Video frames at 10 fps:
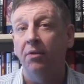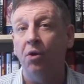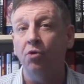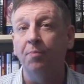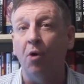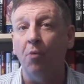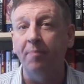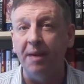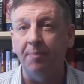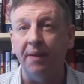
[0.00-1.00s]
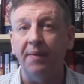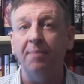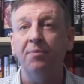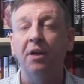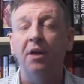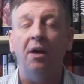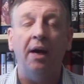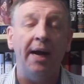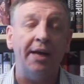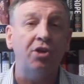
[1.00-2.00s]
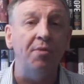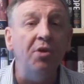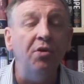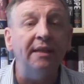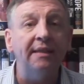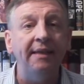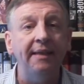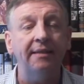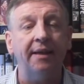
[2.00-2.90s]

those poor people in them communities